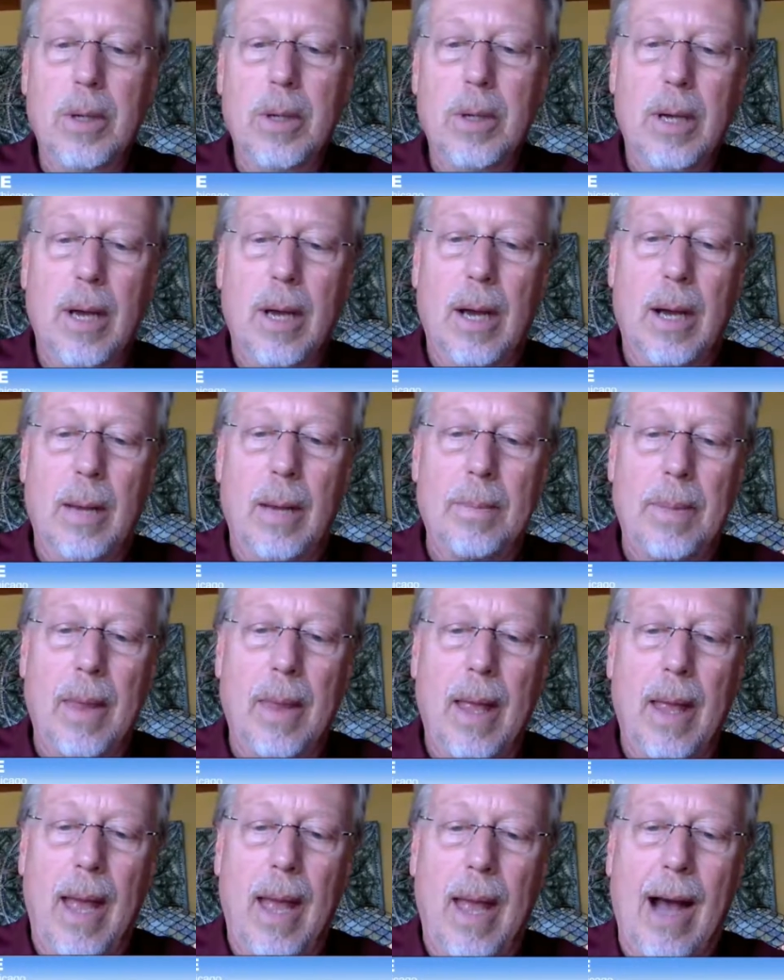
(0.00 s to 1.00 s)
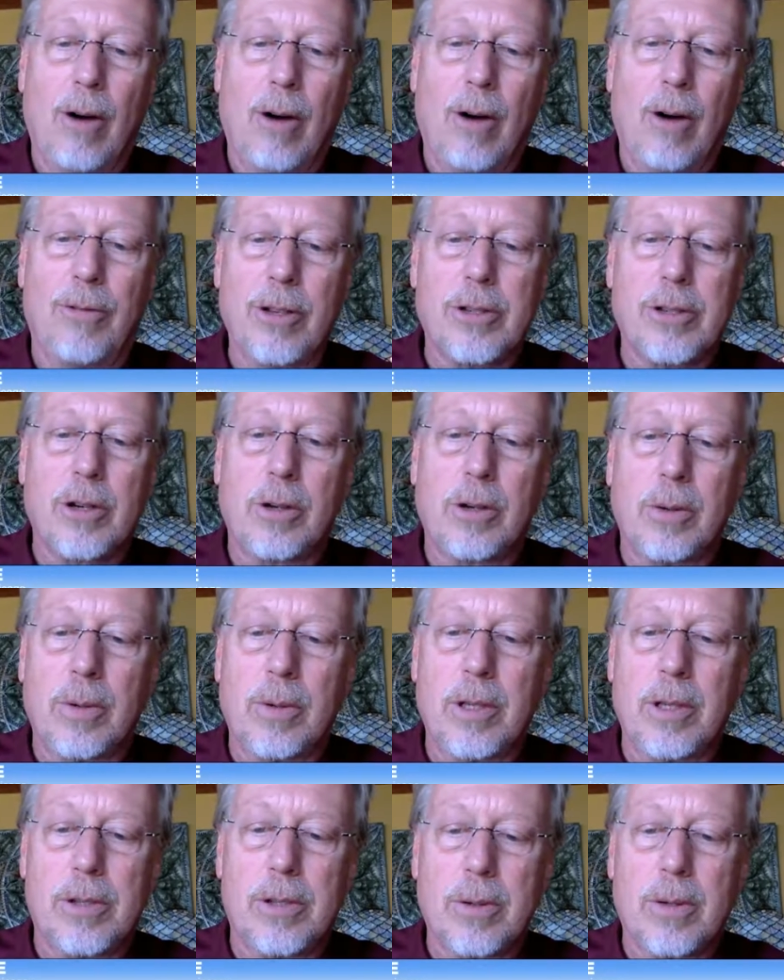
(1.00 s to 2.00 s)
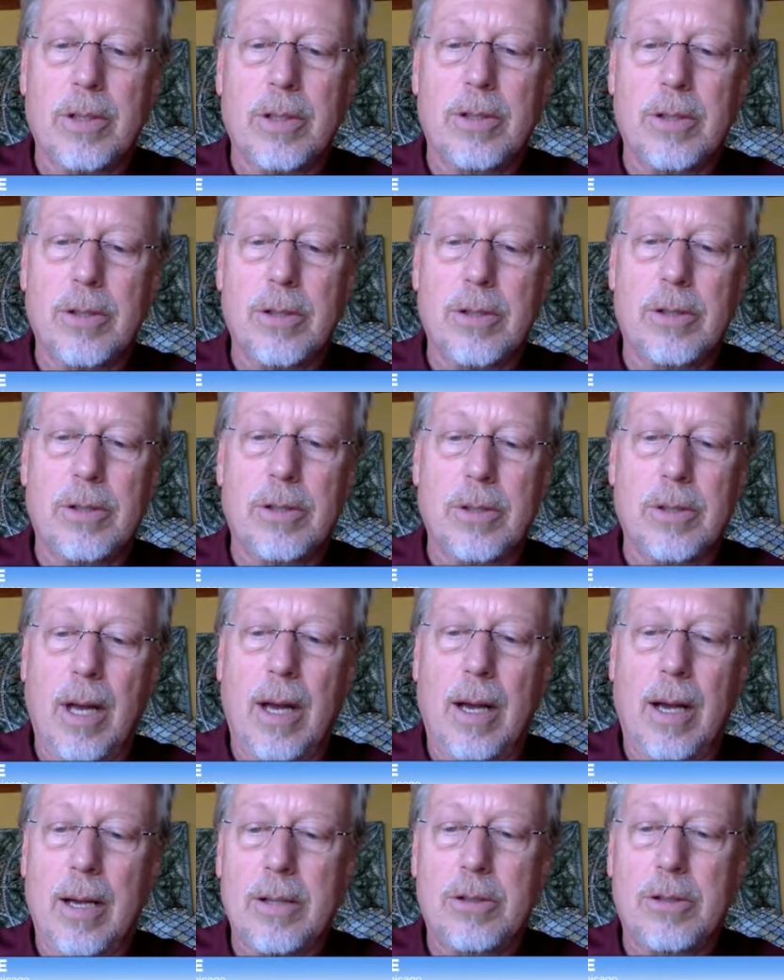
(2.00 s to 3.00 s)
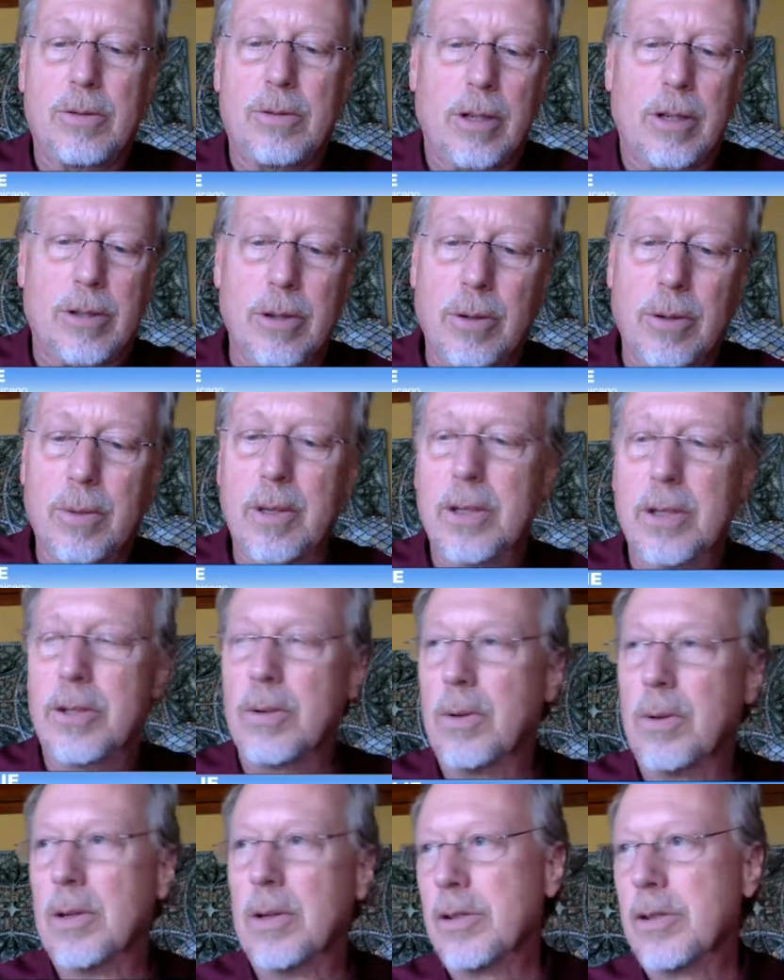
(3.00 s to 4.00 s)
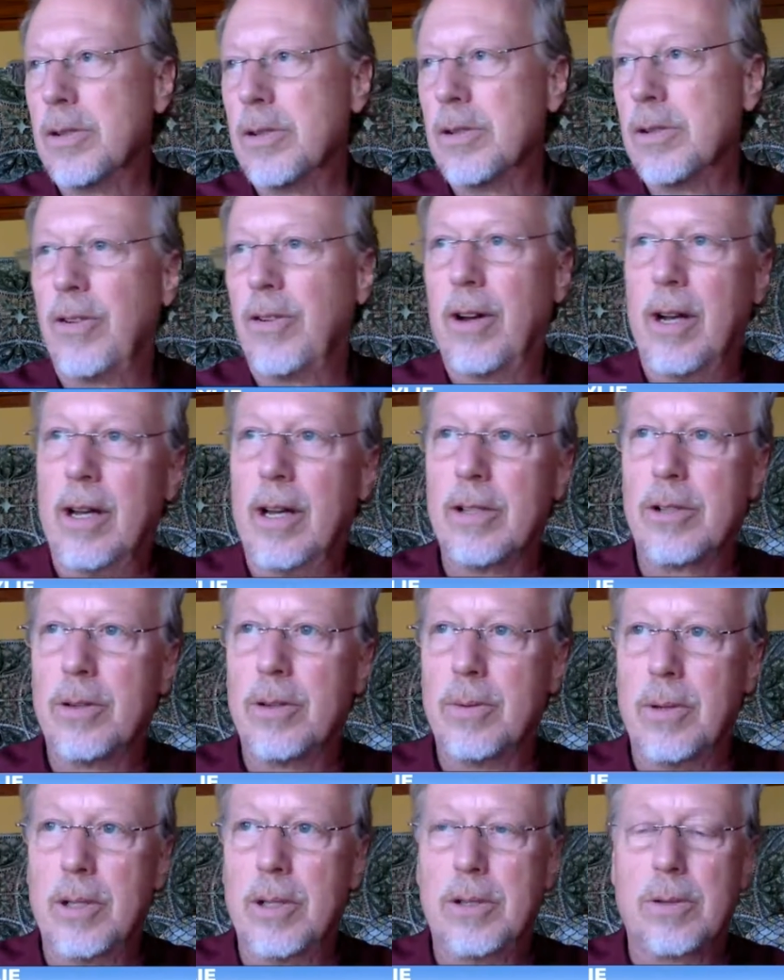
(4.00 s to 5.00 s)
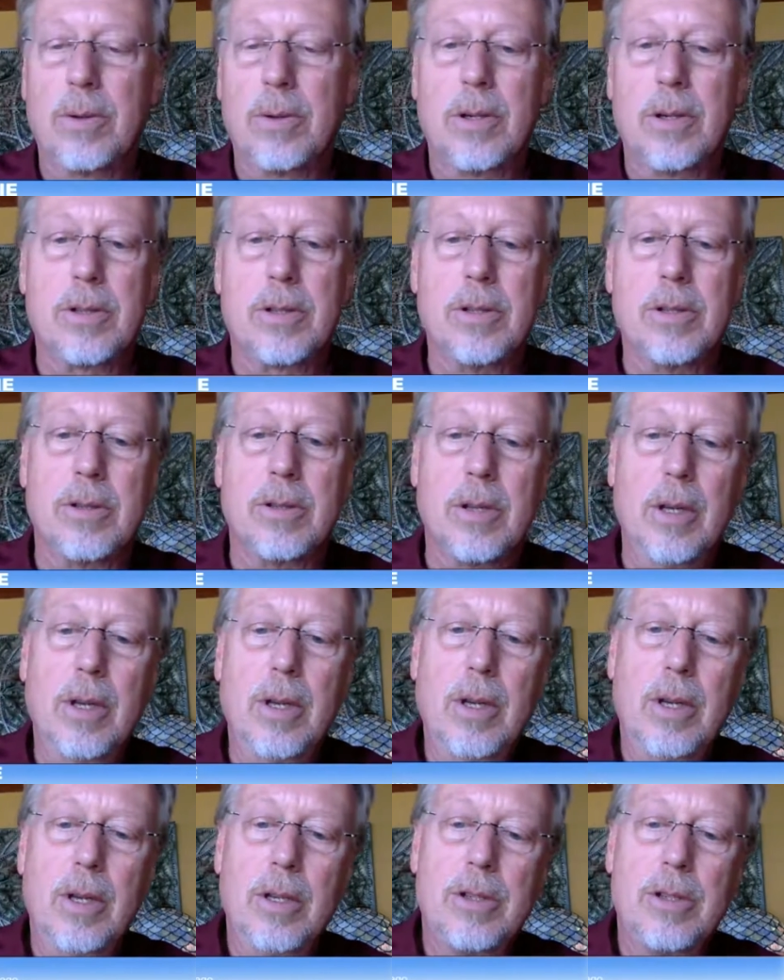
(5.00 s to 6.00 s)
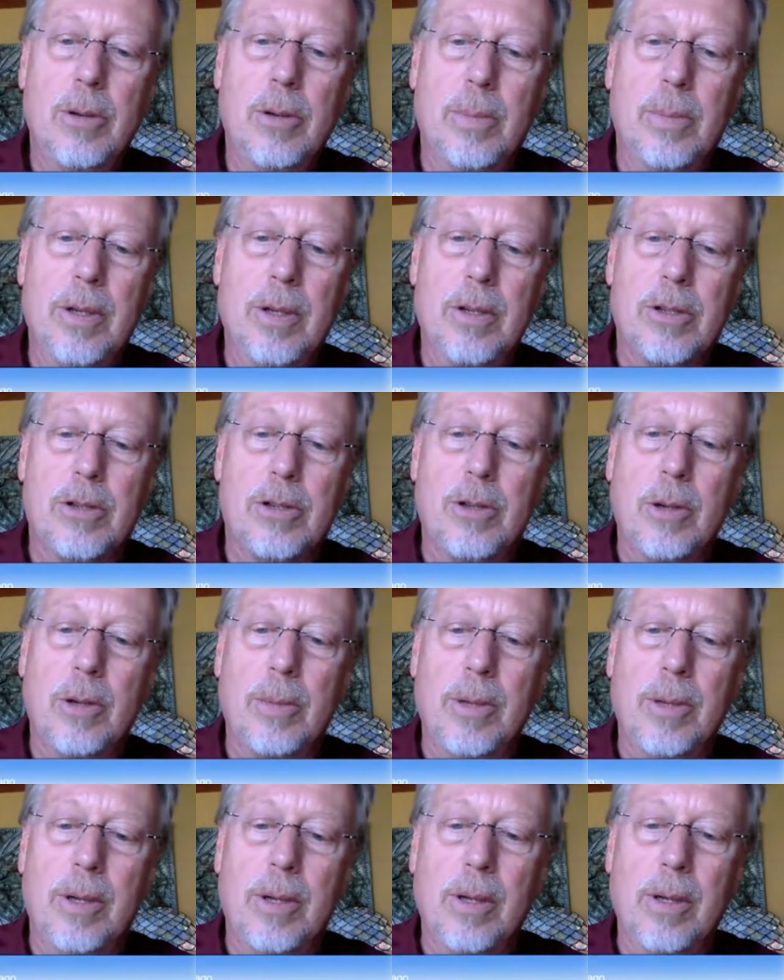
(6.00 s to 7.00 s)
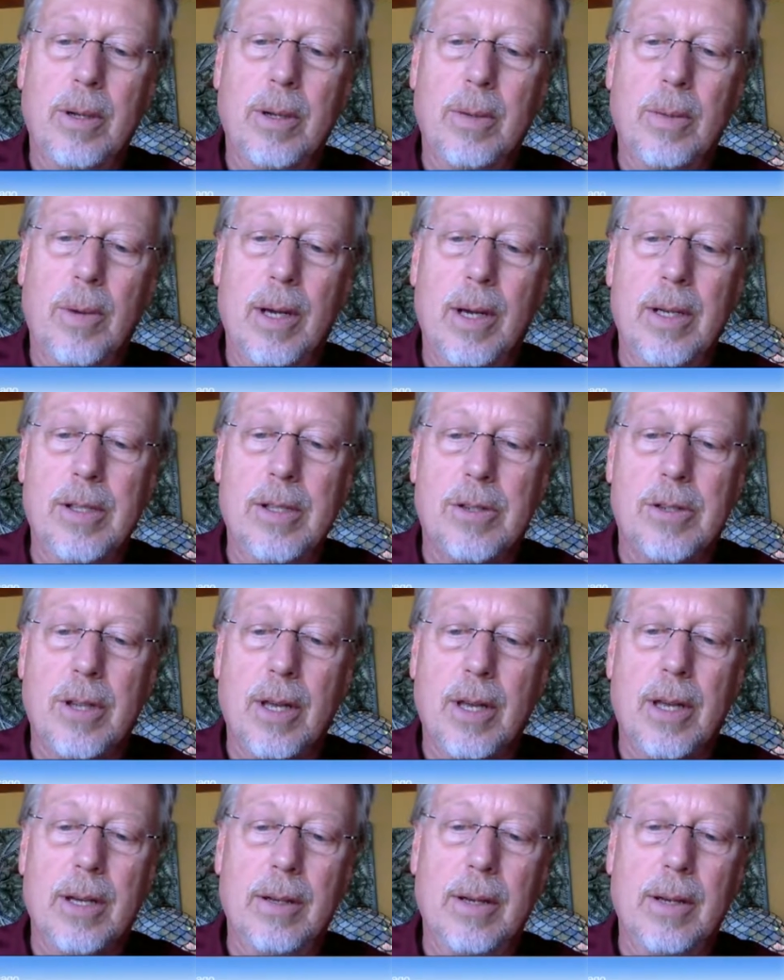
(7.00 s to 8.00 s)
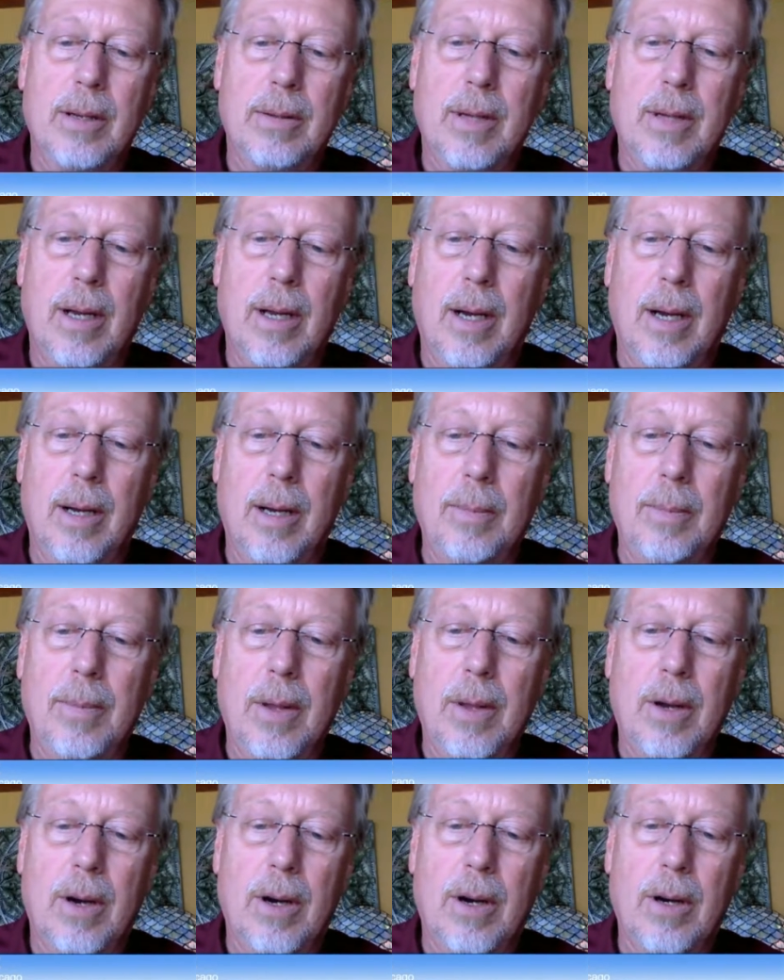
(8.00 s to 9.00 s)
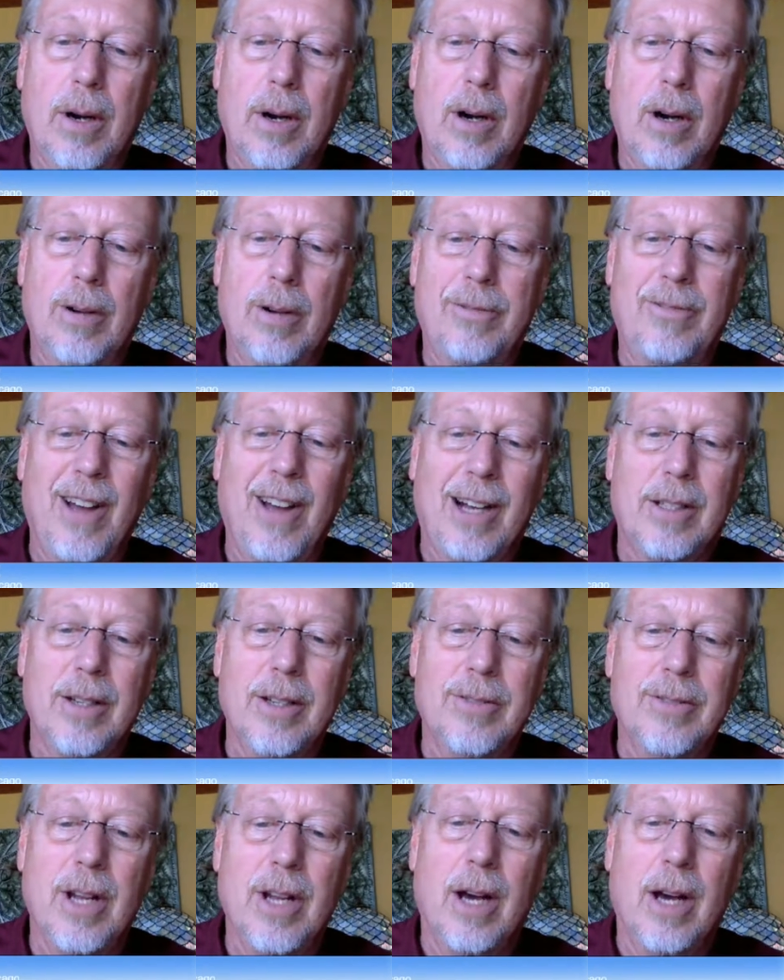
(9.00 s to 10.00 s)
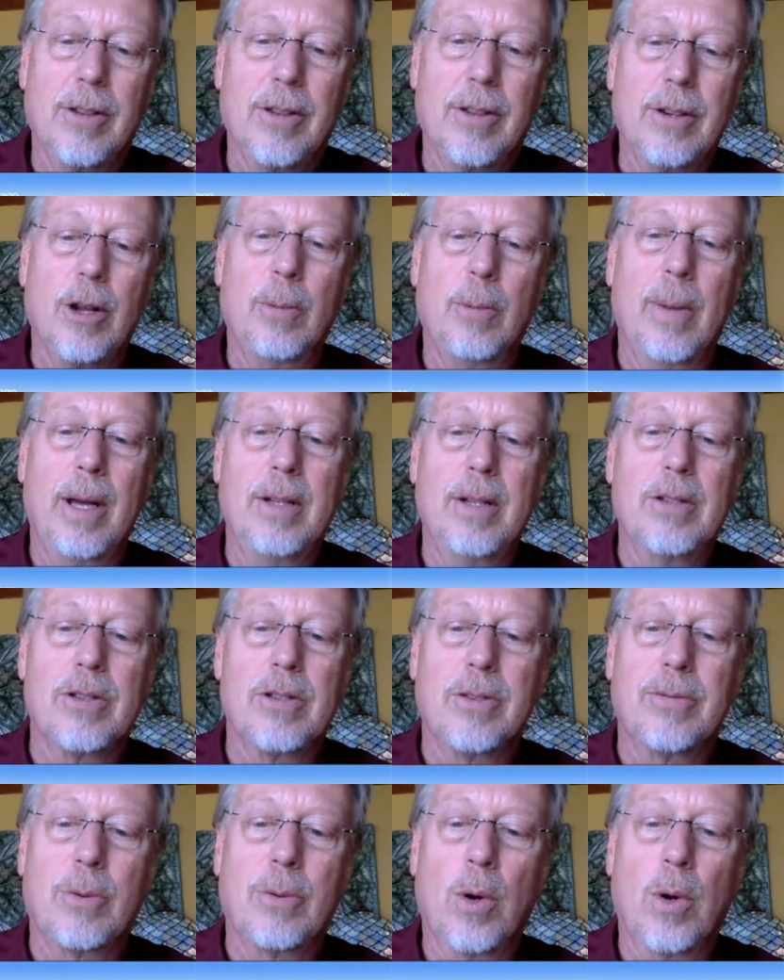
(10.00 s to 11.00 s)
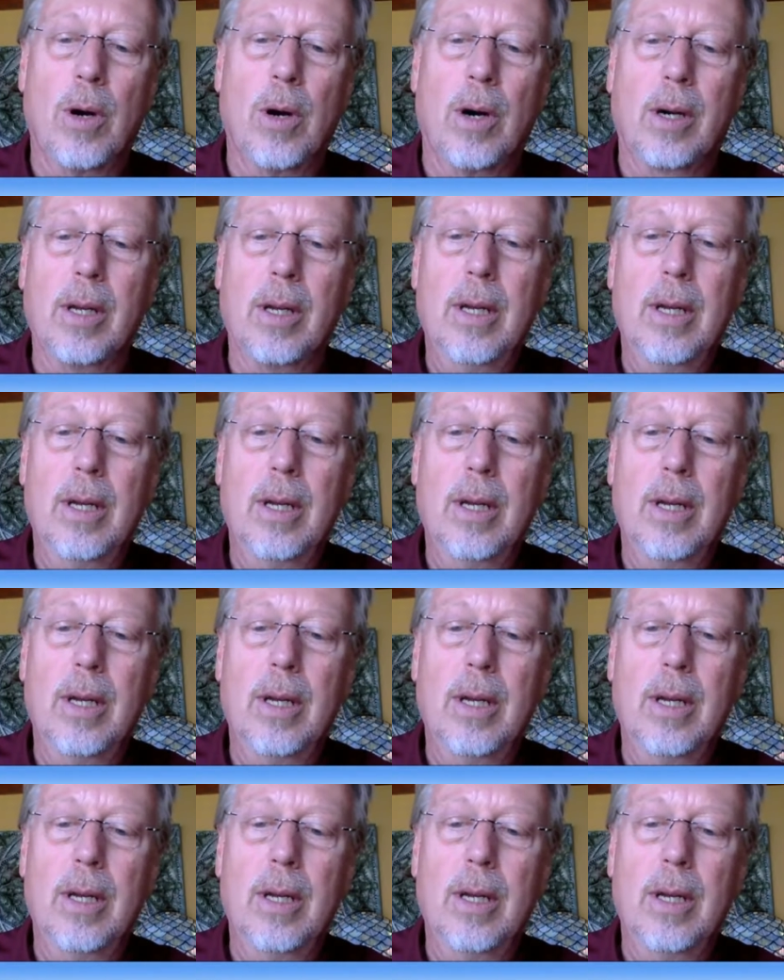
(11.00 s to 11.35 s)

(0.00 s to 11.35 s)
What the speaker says: how physical resources, structural resources, financial resources should be distributed in ways that are effective to other domains of work.